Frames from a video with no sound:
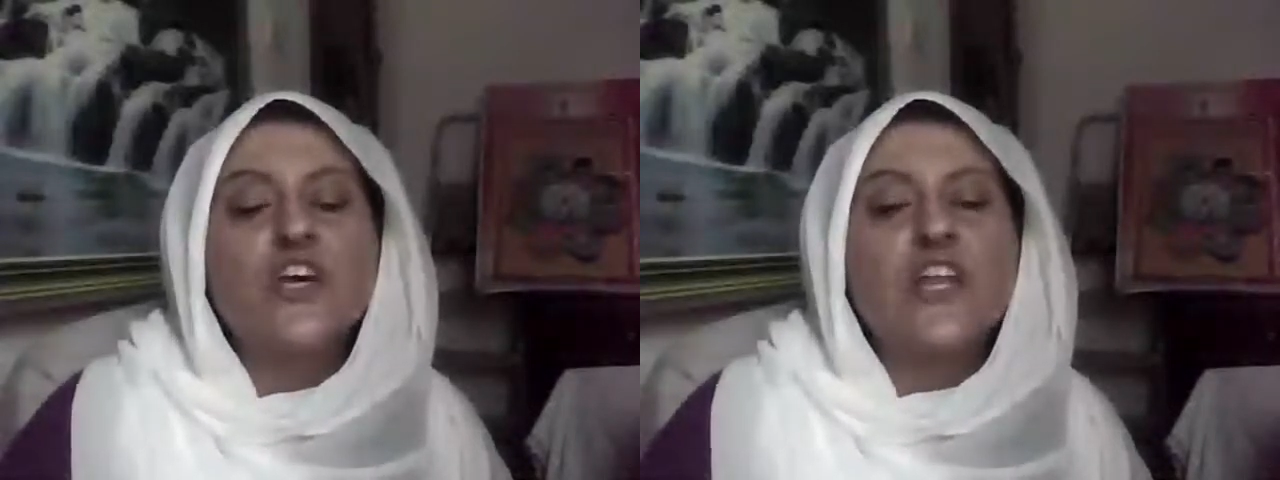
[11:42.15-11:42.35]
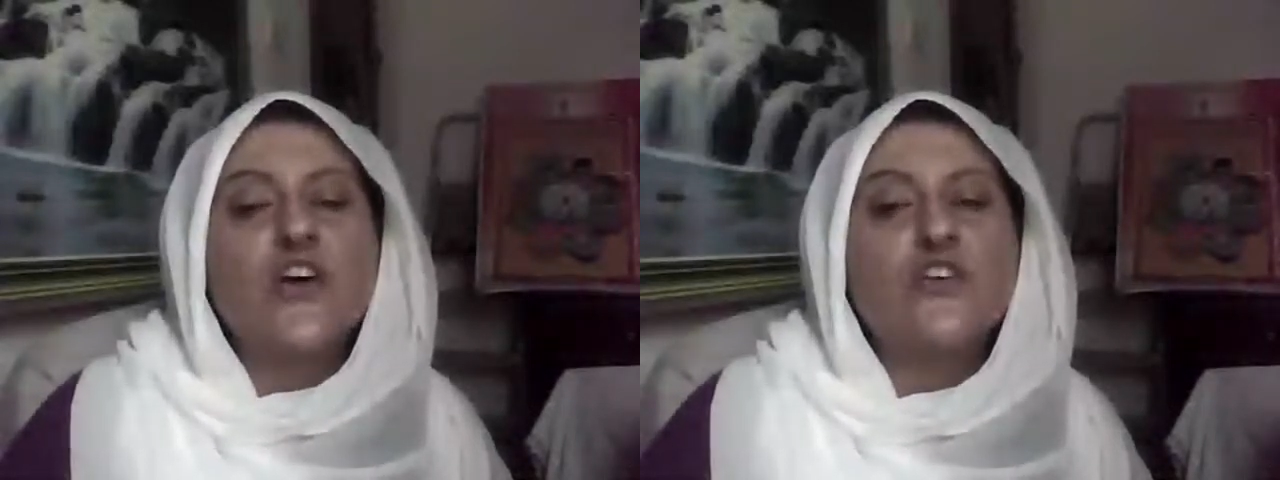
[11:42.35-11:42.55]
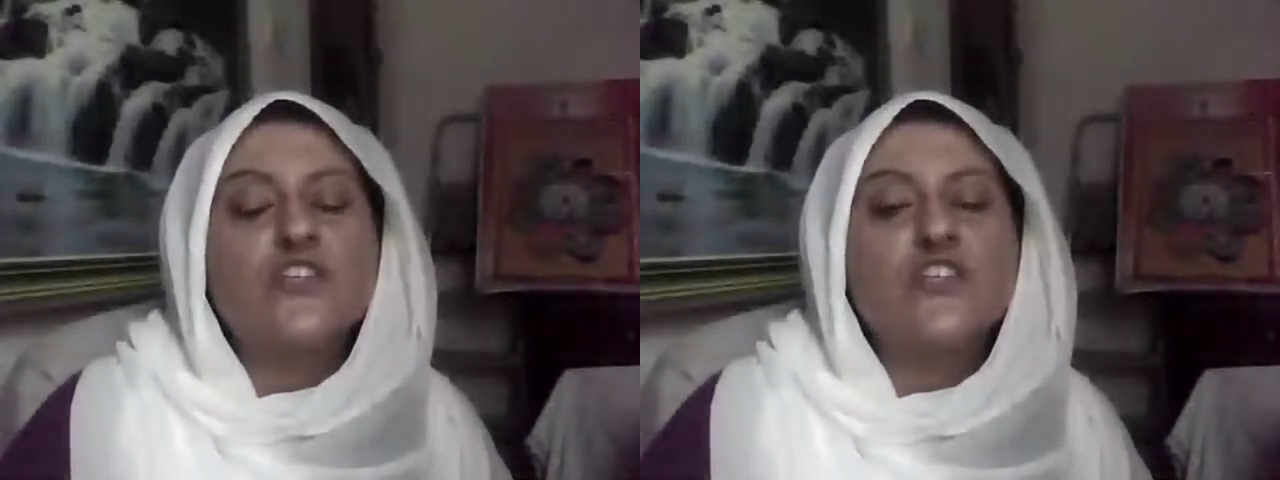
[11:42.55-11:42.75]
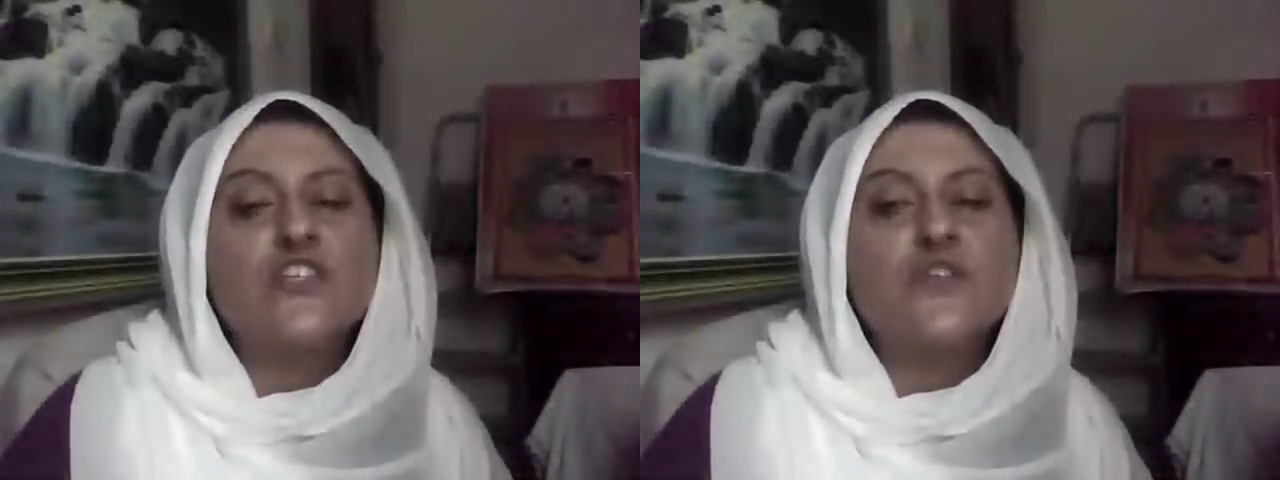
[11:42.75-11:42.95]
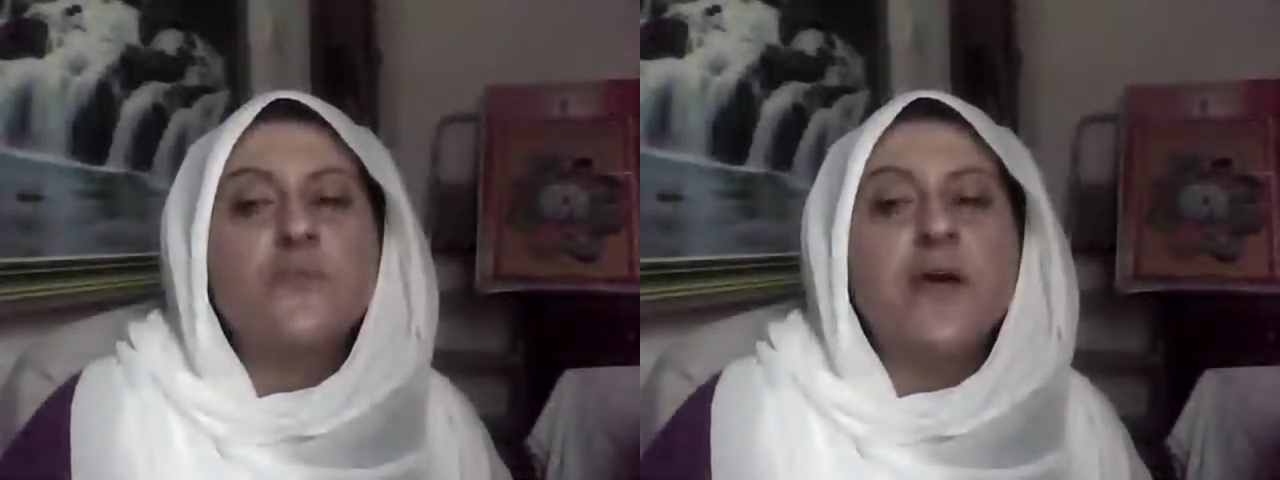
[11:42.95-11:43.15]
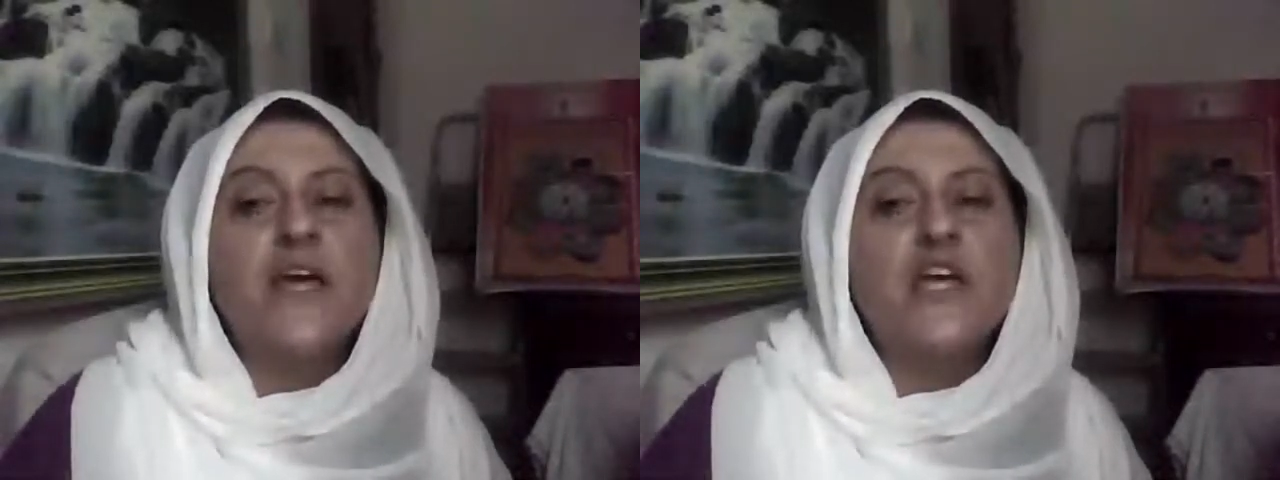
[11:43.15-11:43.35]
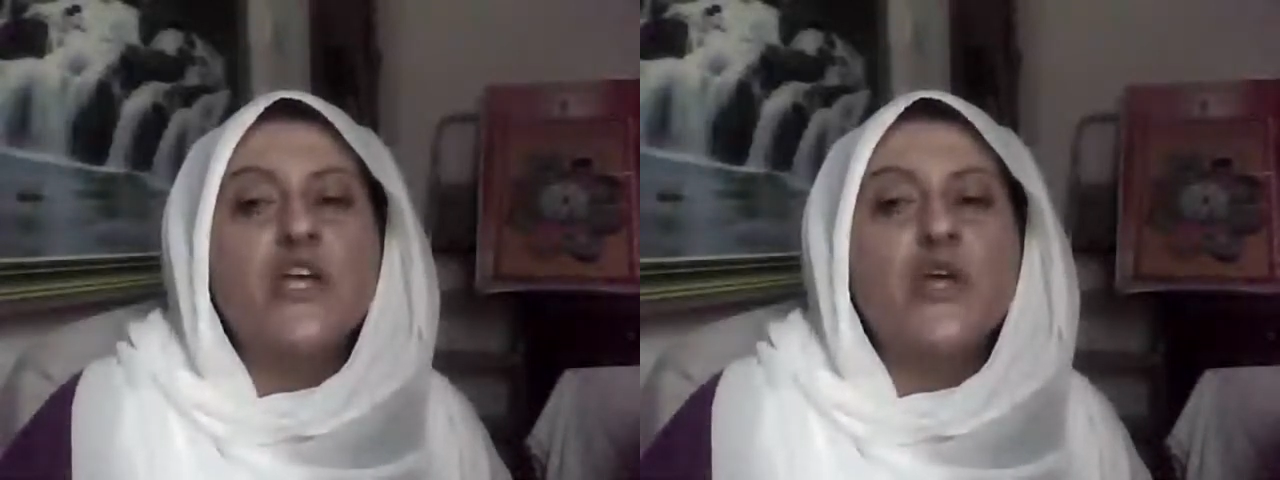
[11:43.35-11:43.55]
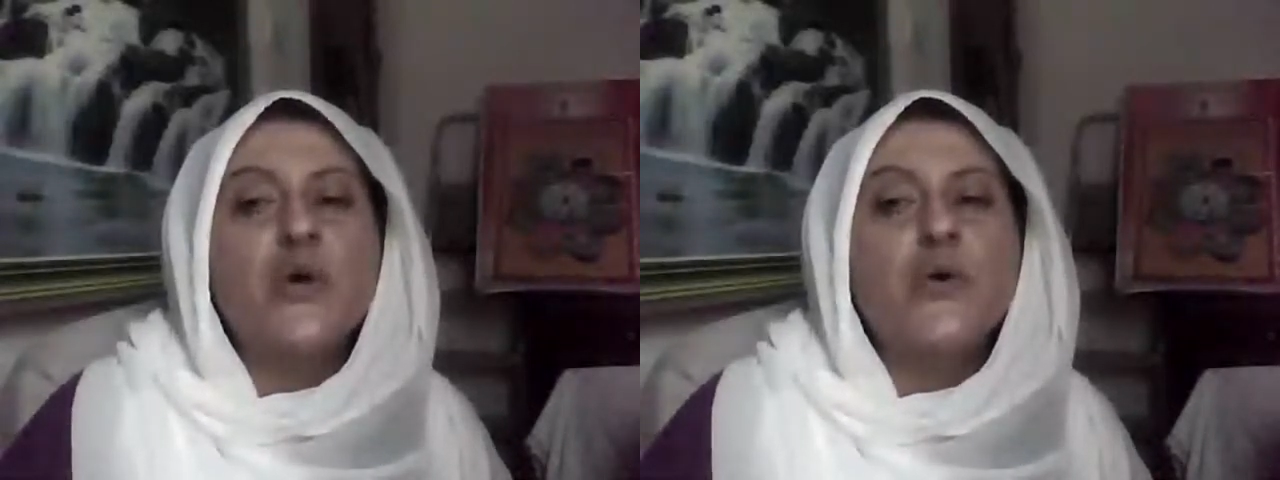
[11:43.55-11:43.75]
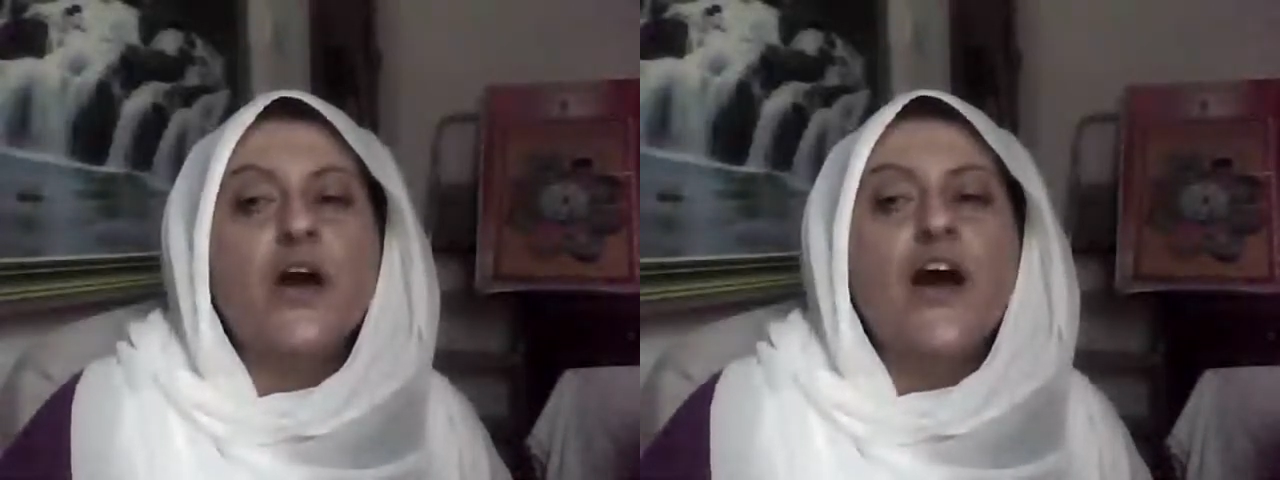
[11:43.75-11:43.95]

in order to make you